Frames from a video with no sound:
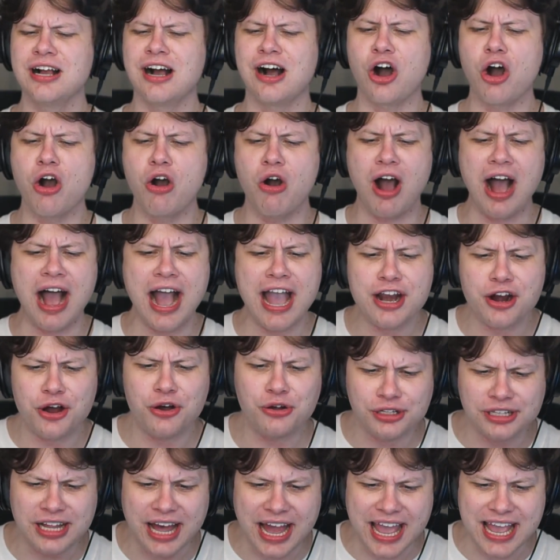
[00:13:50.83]
Oh, I
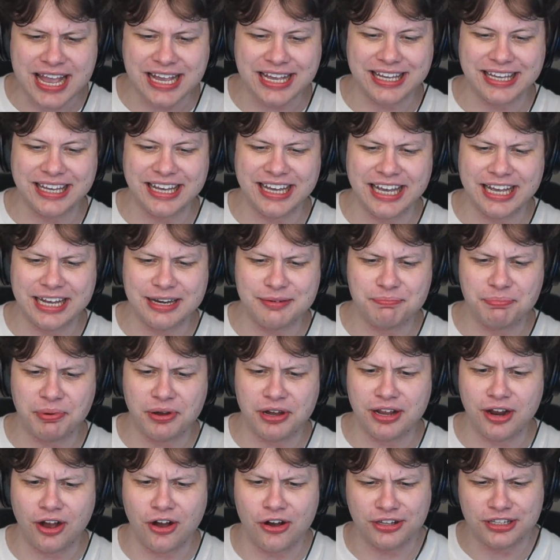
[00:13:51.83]
don't like it,
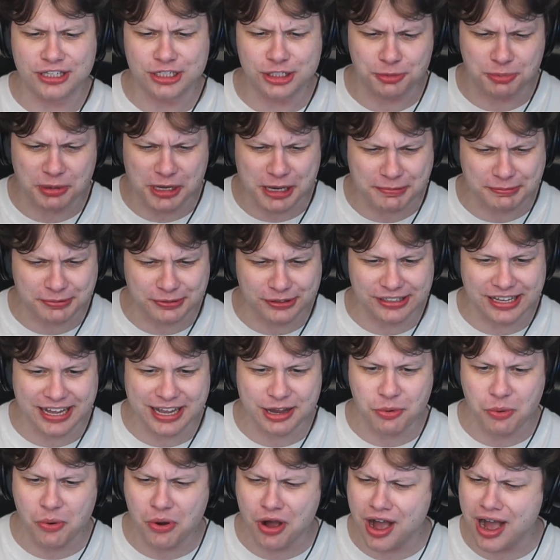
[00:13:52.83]
but all these people like,
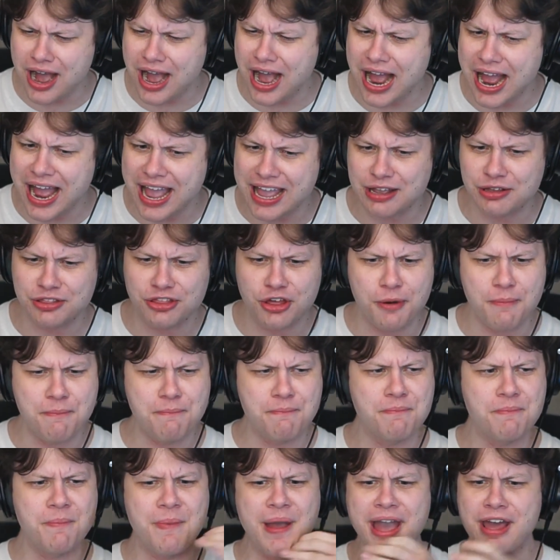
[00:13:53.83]
why? The
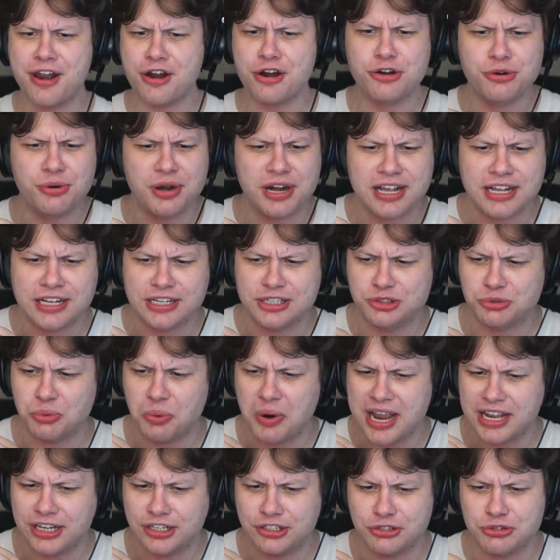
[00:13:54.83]
metacritic is
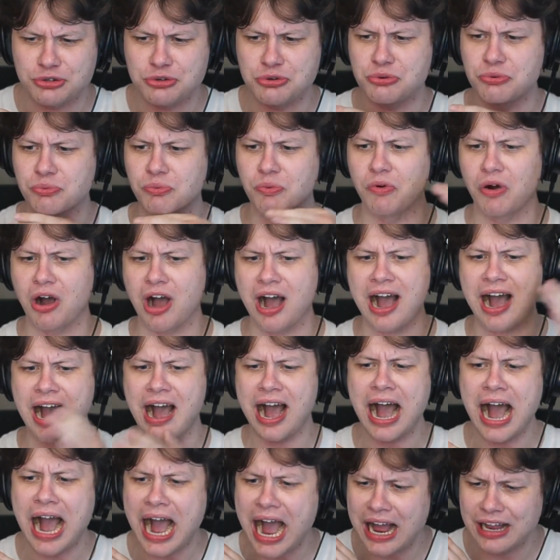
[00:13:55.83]
way too
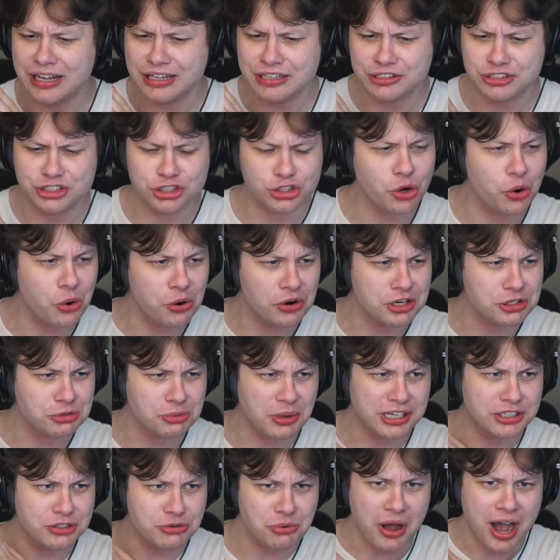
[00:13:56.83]
high. The score is
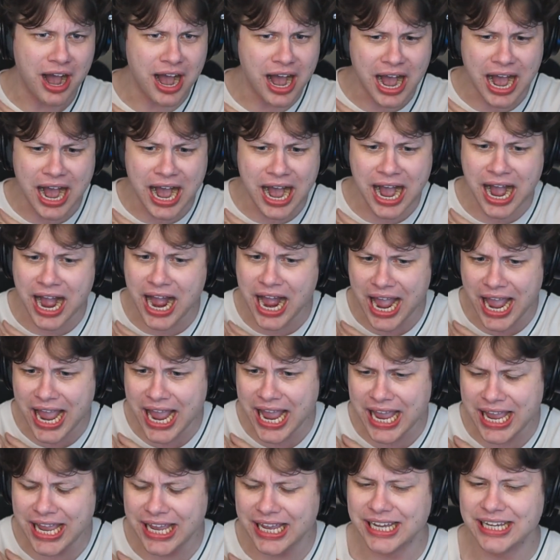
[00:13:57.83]
way too
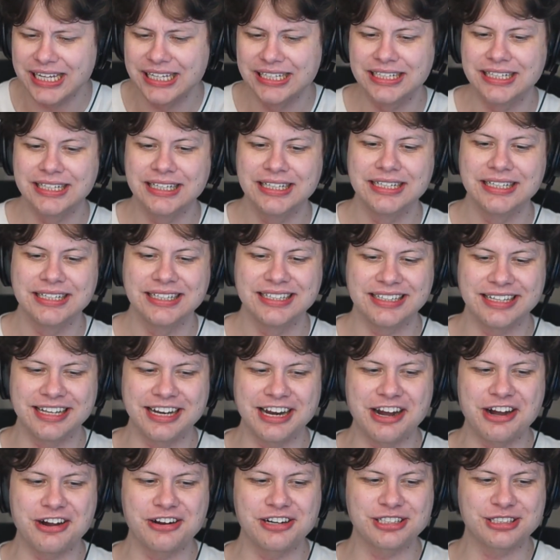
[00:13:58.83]
high. You
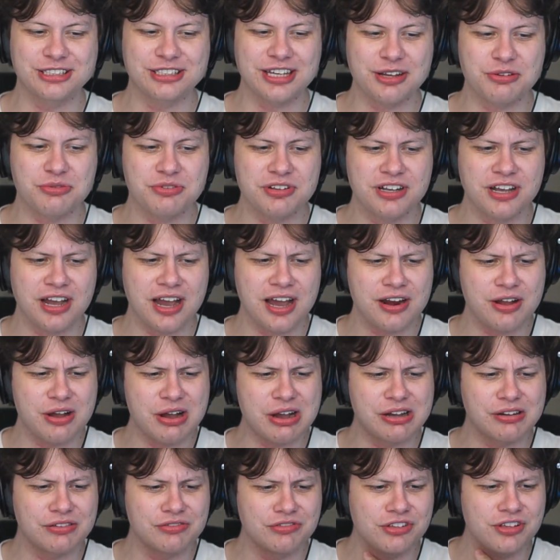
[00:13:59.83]
know, and it's like, we
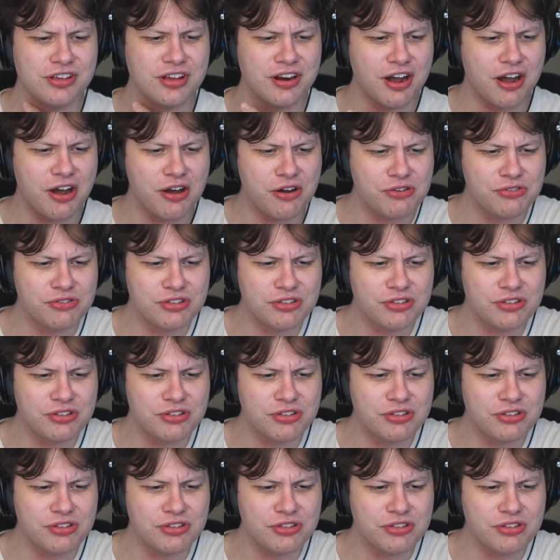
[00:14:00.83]
gotta, you know,